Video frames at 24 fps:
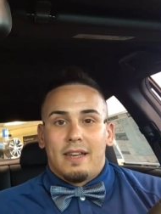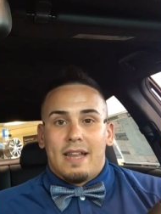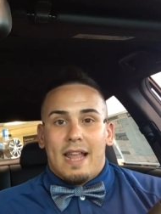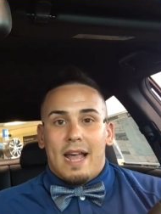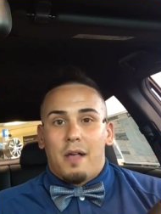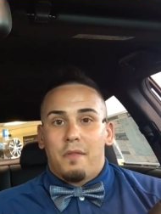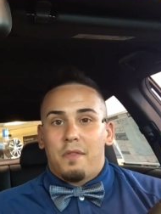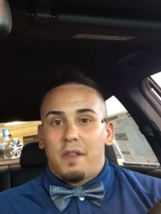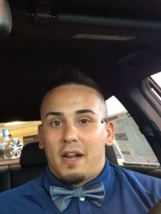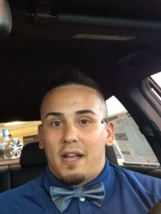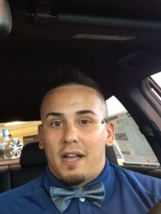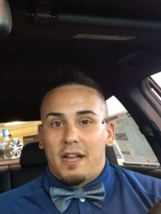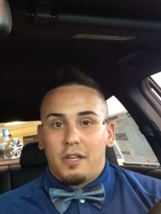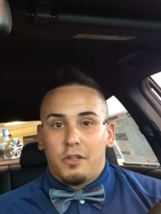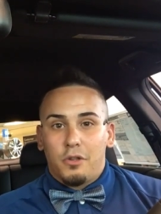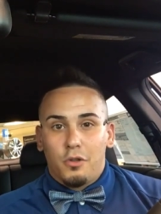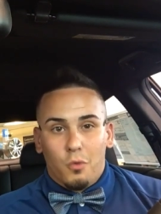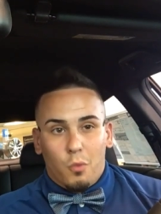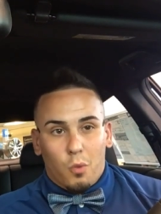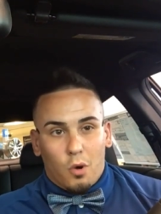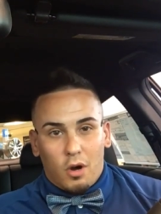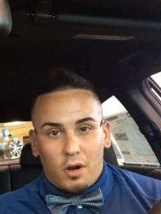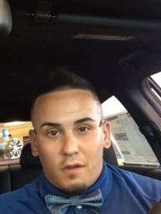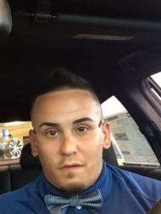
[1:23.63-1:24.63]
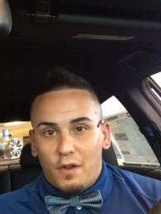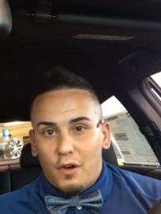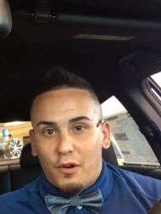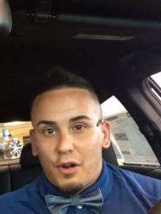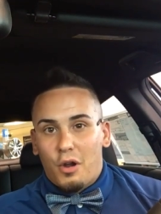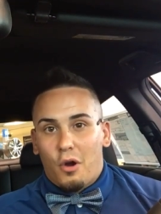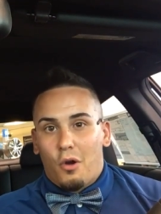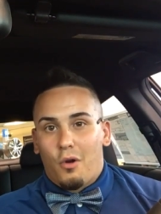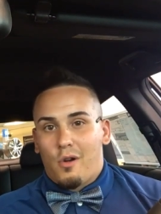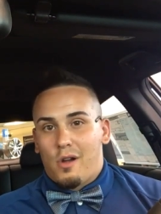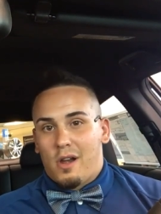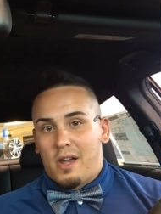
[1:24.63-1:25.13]
now that I do work
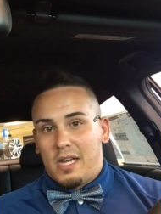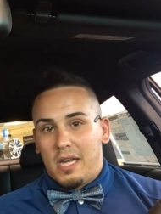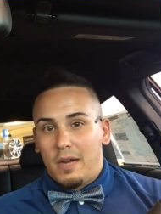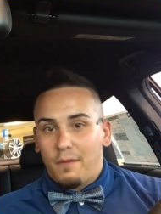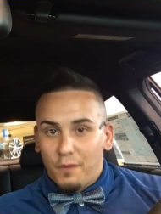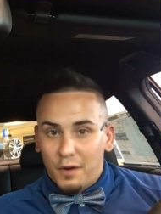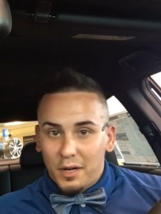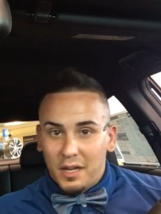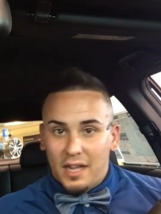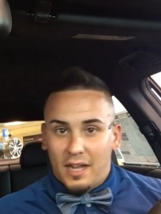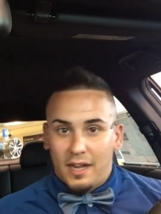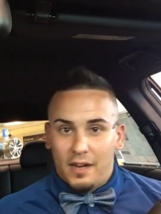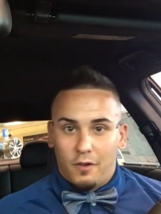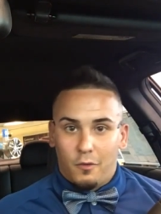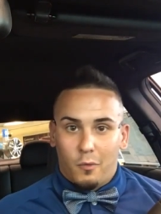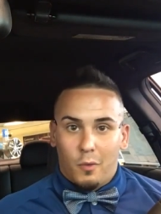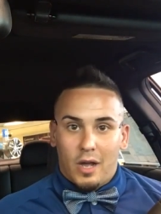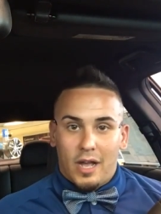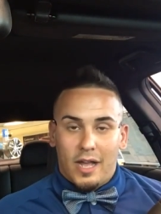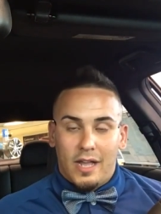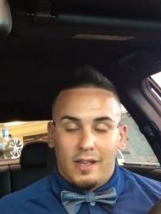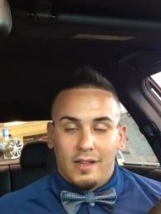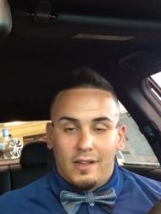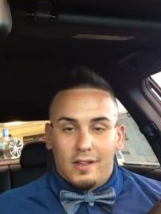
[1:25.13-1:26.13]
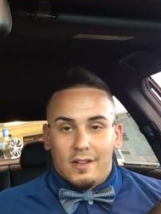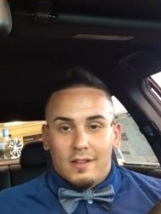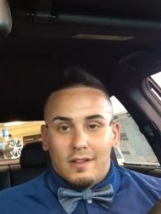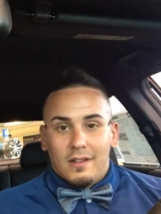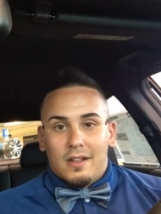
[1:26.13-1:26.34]
very hard in a different kind of way,